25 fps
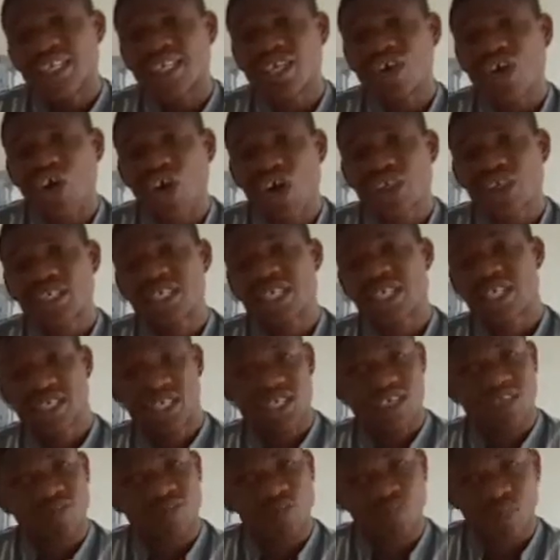in the
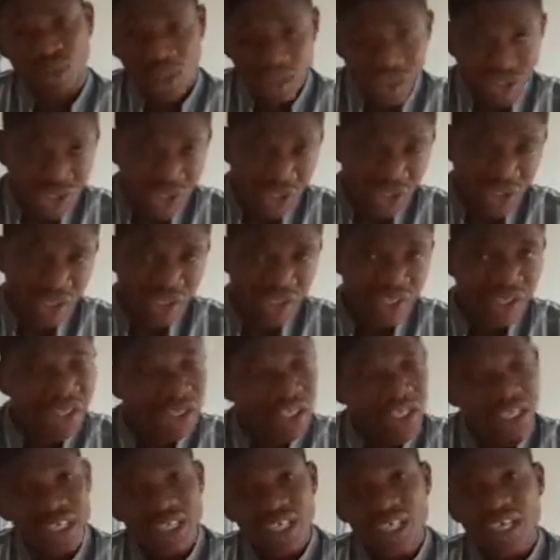context of blood
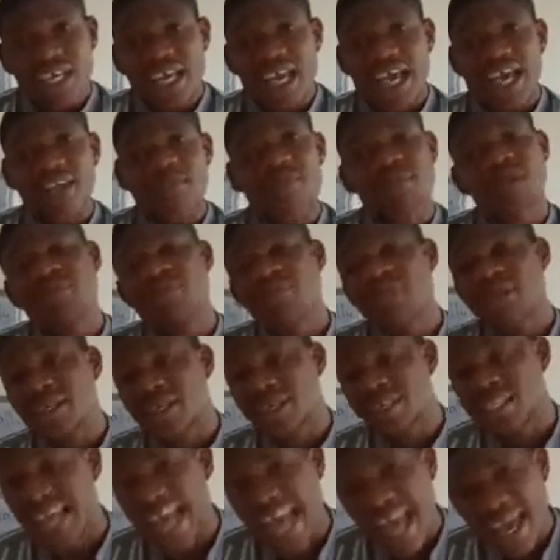sugar and
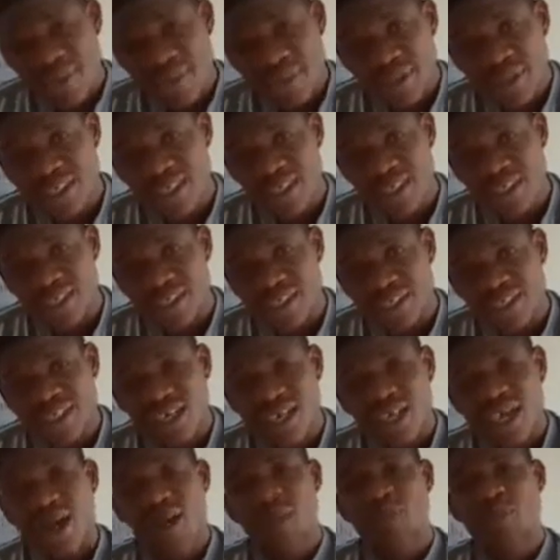maybe diabetes,
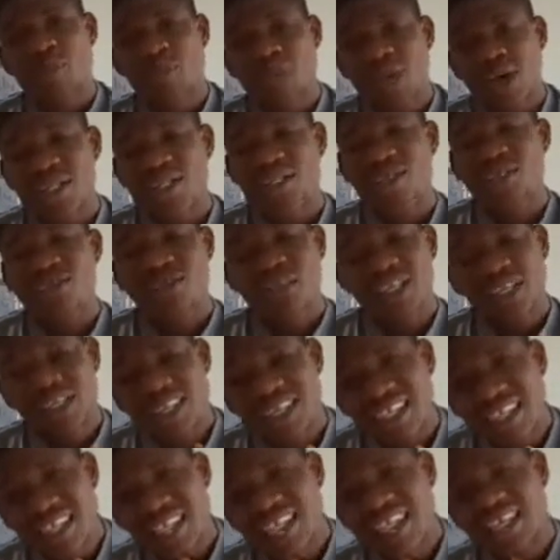but
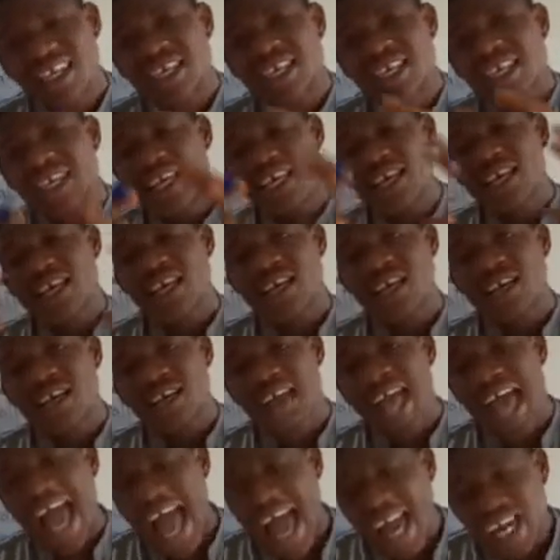the
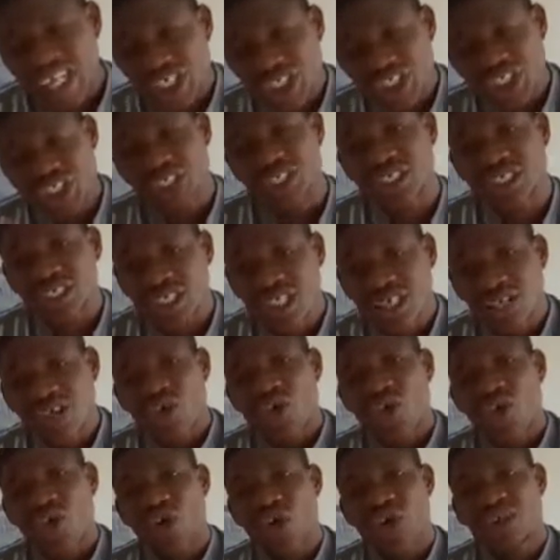action
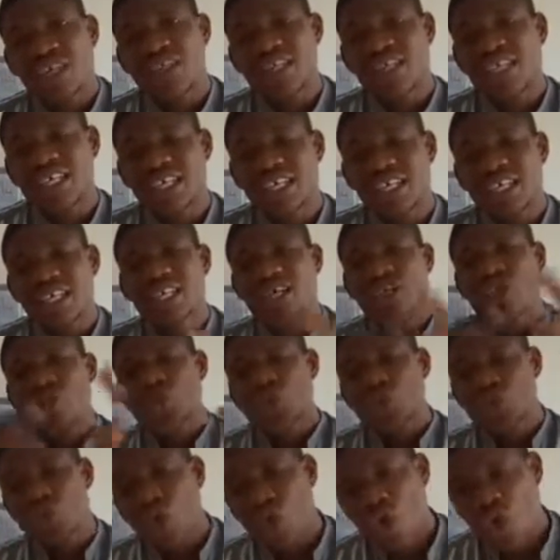or the
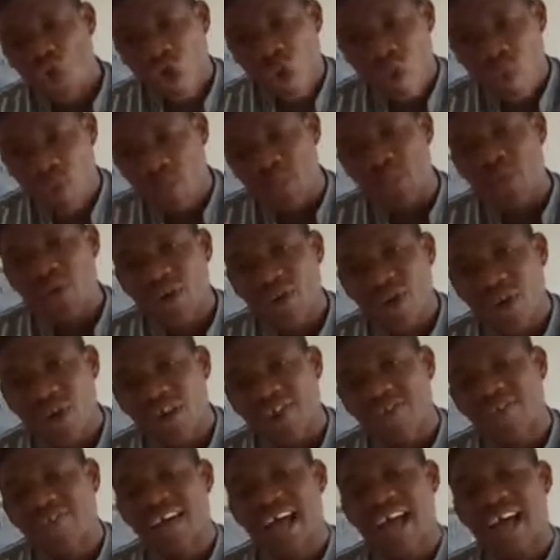scope
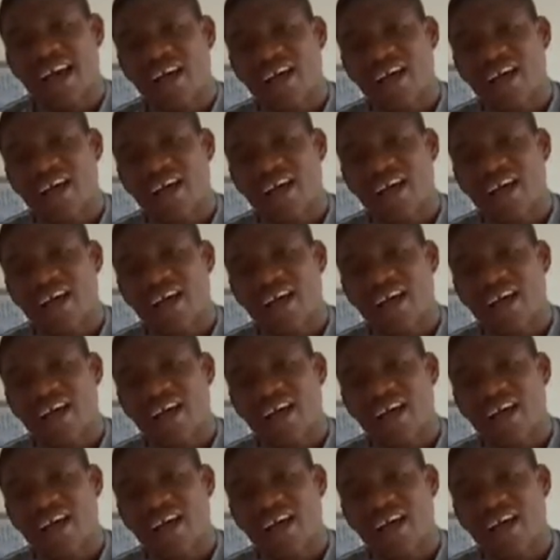of